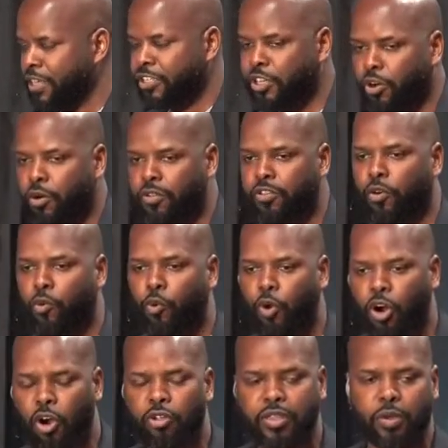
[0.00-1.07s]
So the
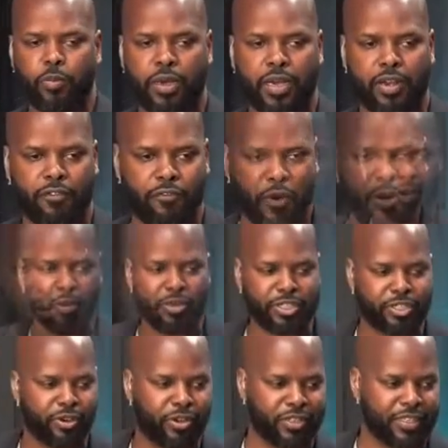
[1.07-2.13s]
word that we're going to
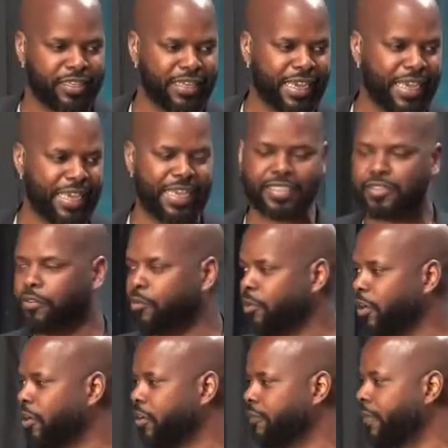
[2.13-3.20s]
focus on today is a
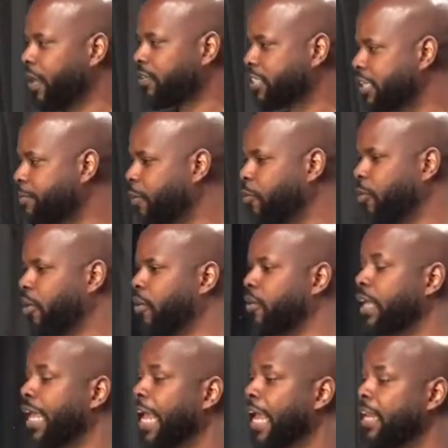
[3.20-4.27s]
word, a very simple word,
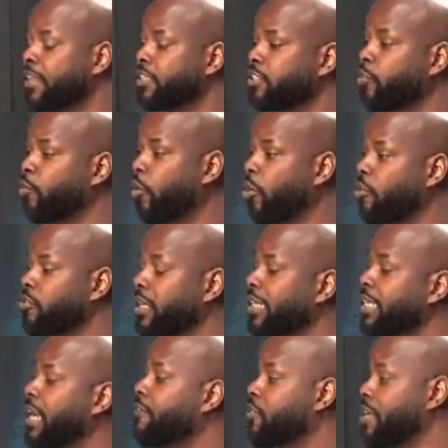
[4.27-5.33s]
and it's the word
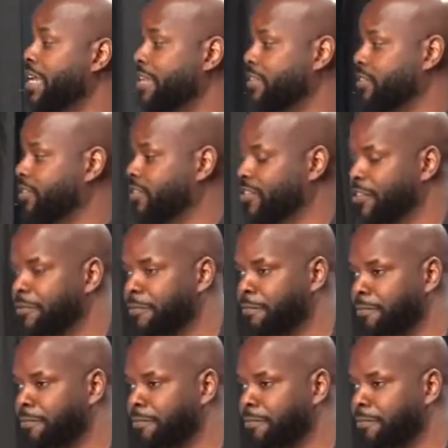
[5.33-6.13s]
governance.